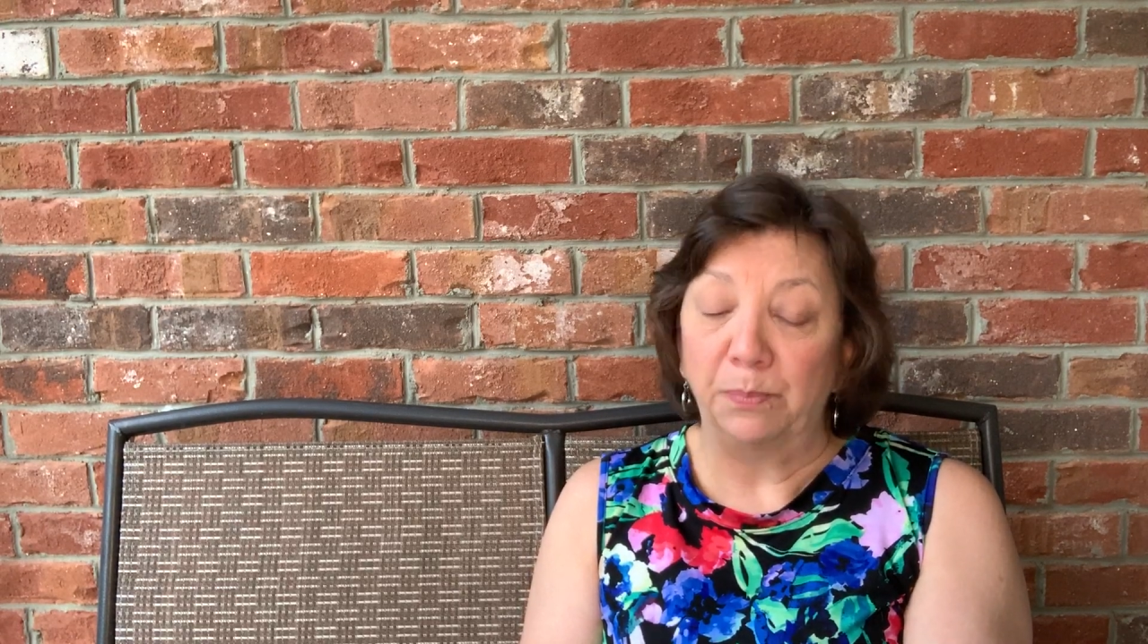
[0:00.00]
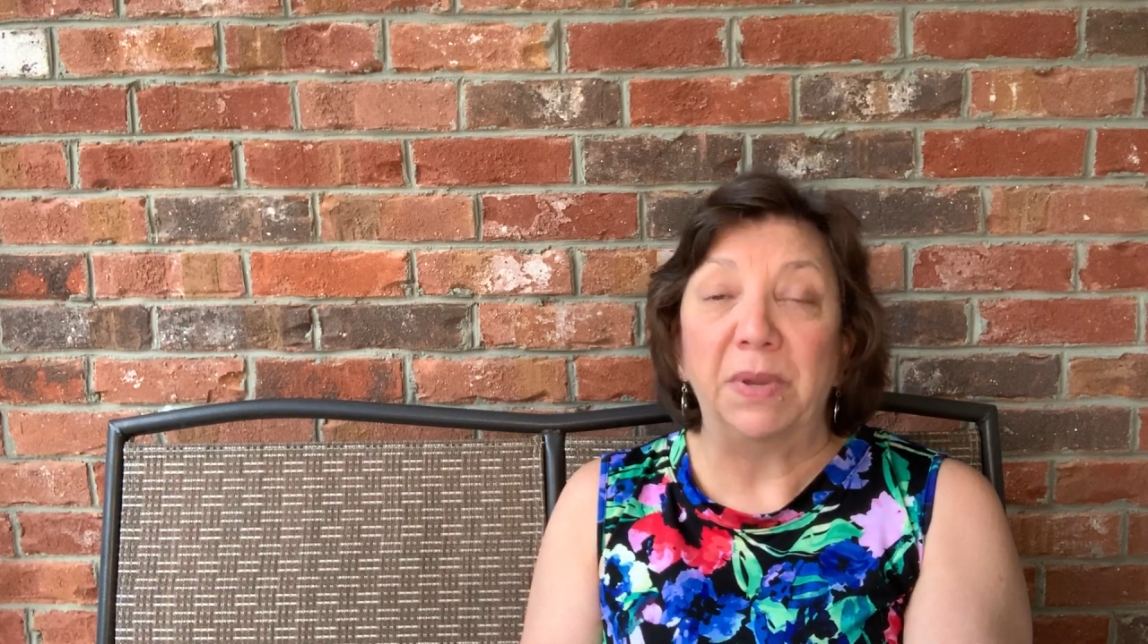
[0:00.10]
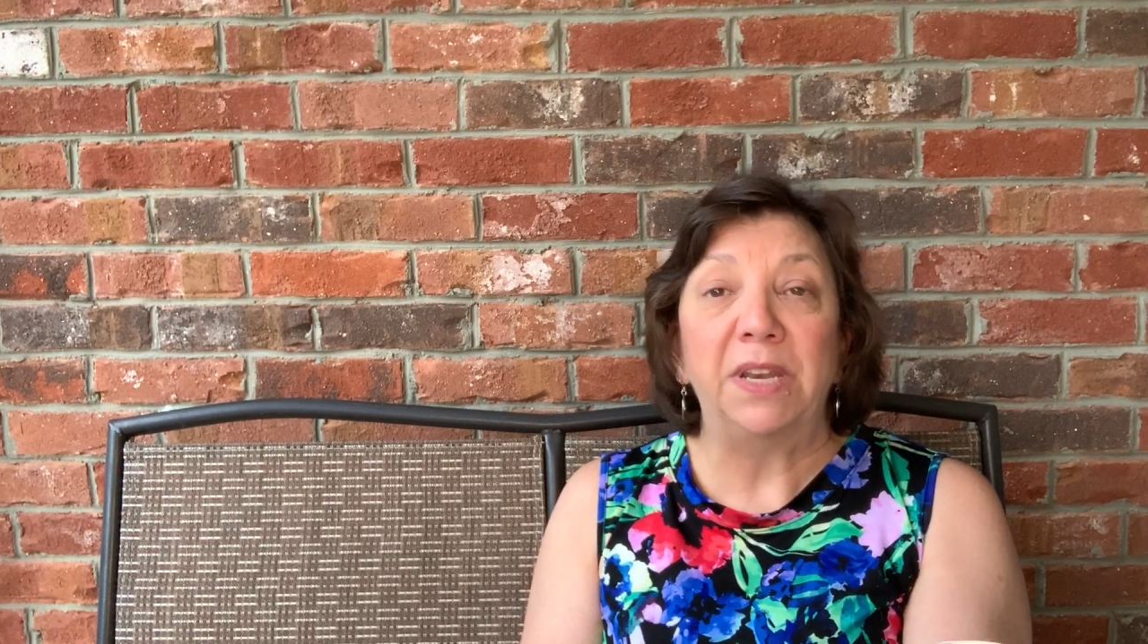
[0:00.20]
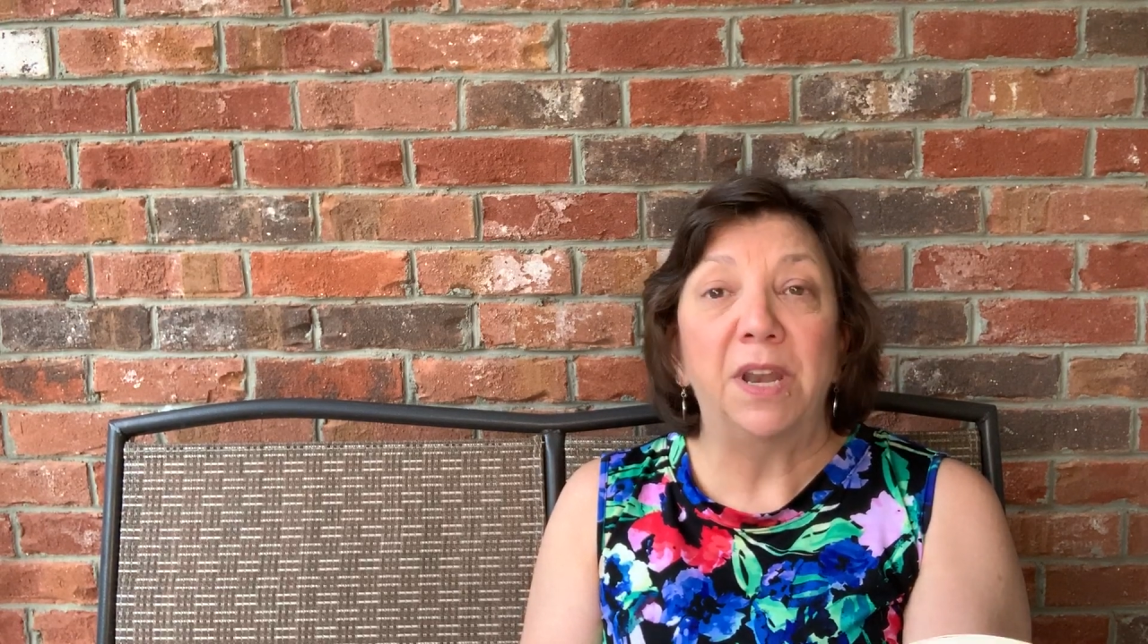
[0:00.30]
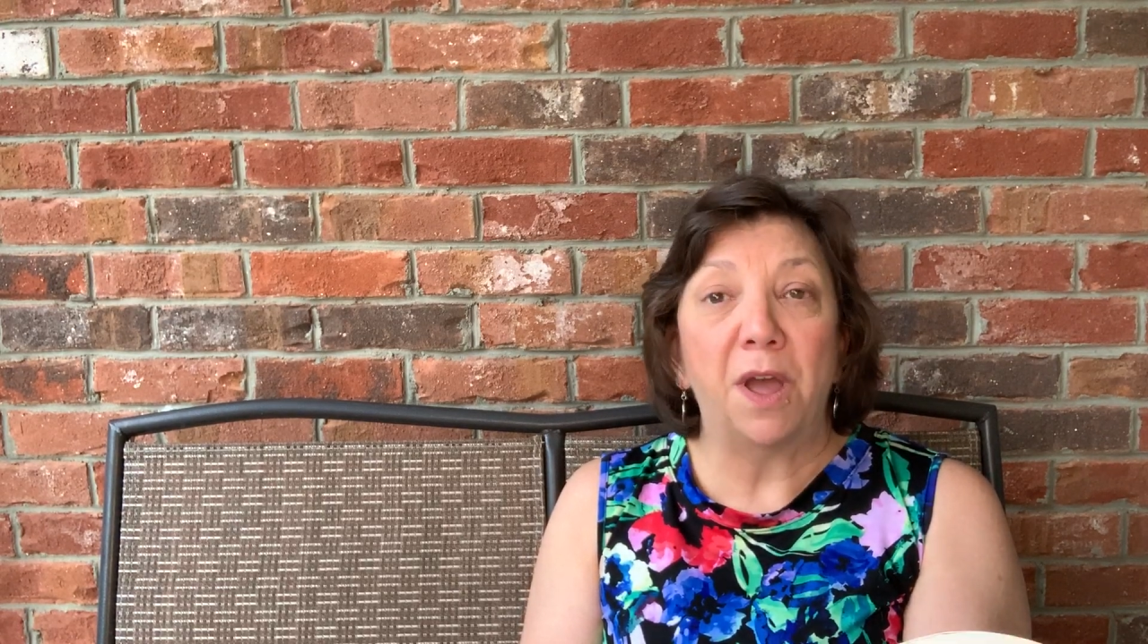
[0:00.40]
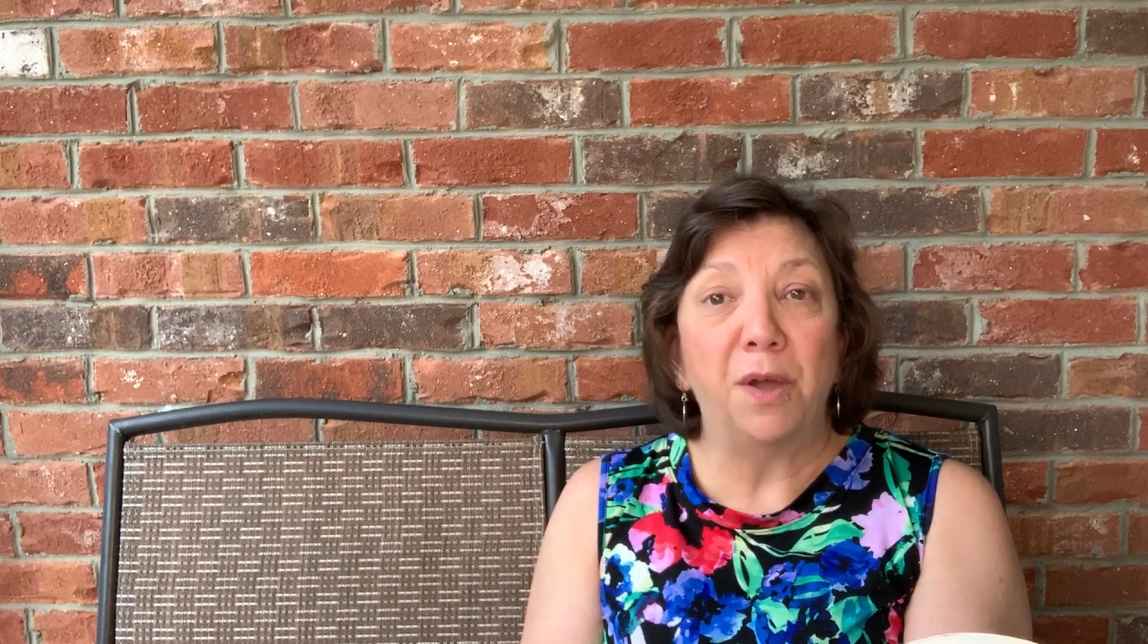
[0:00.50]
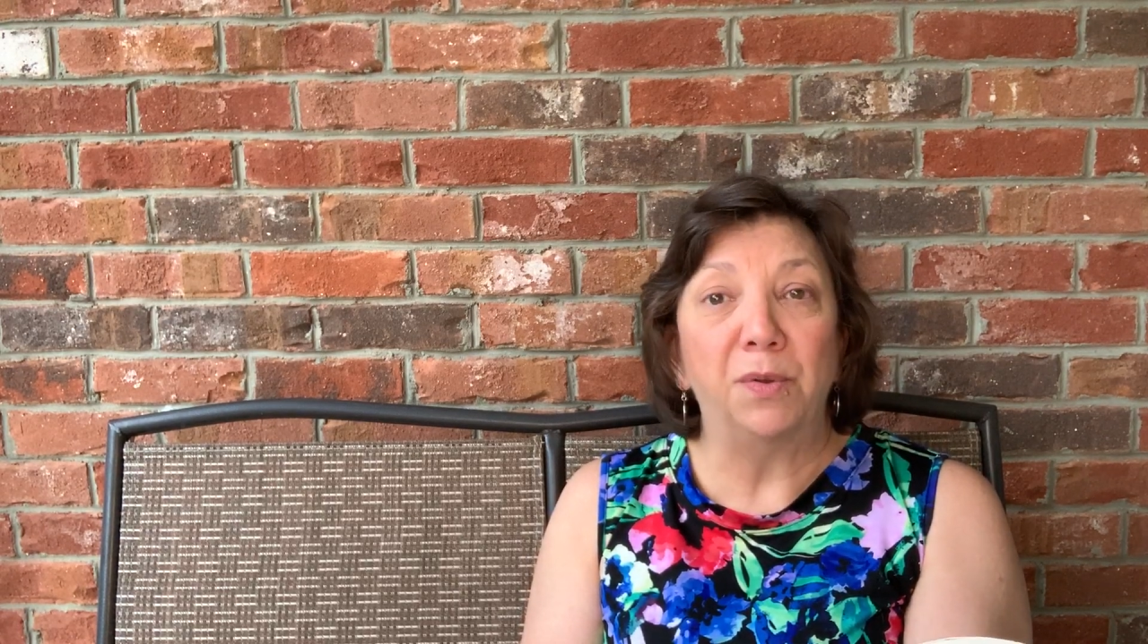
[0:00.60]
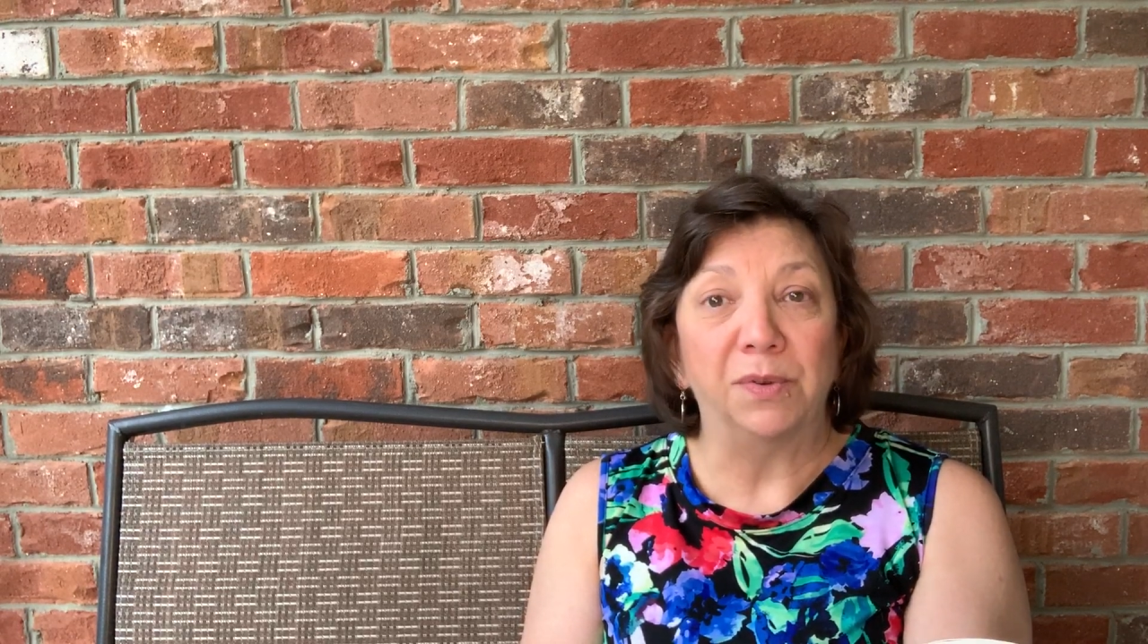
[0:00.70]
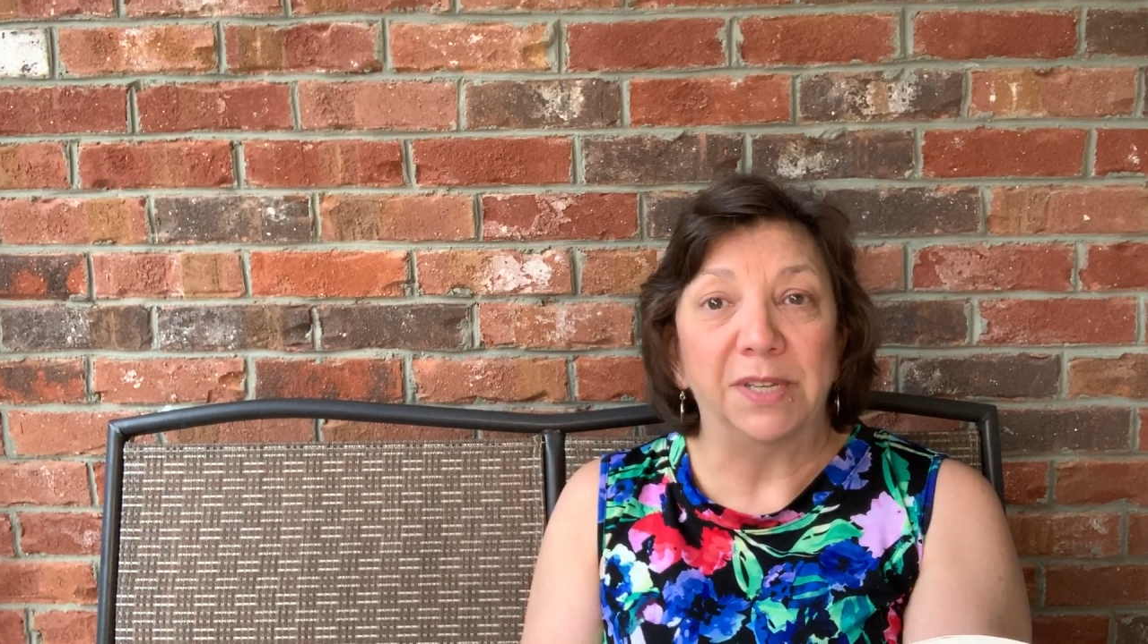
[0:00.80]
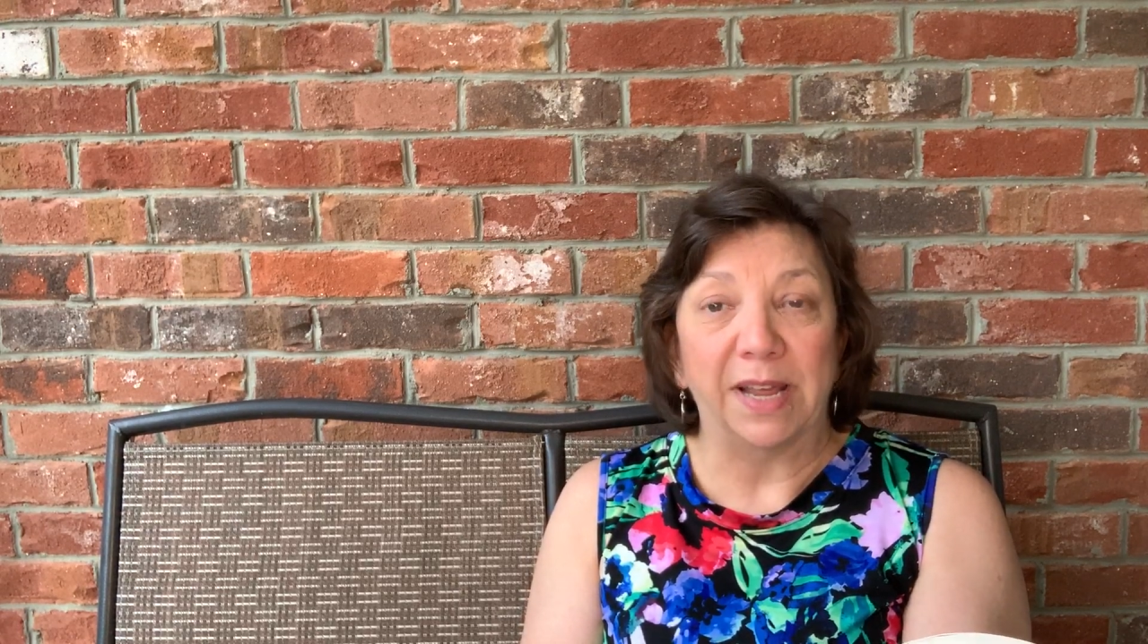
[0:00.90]
be
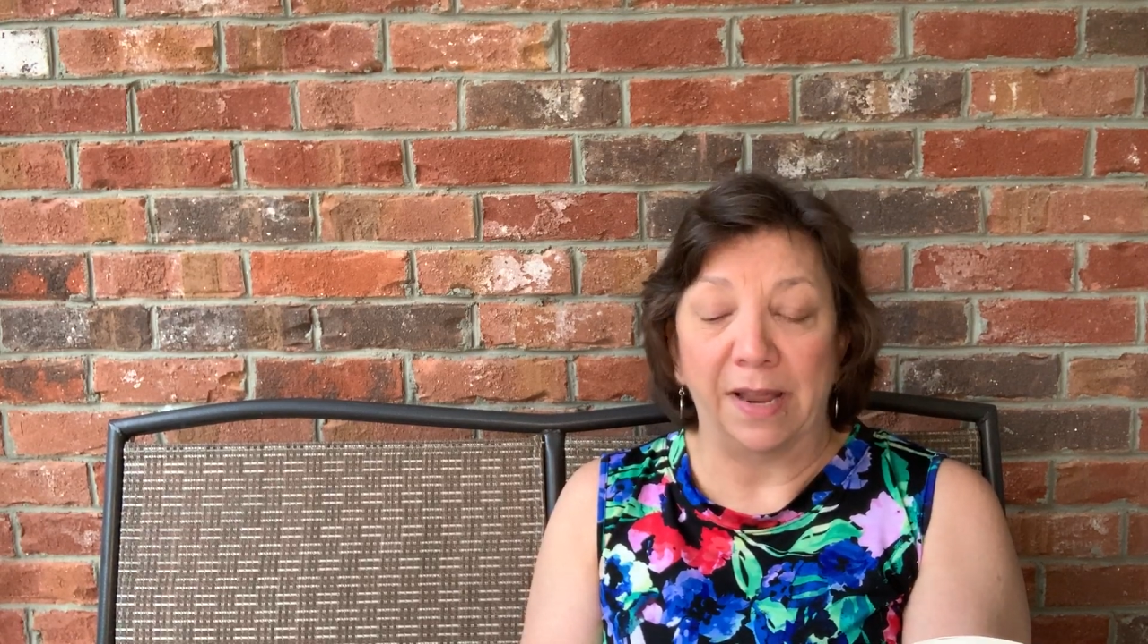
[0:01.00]
known to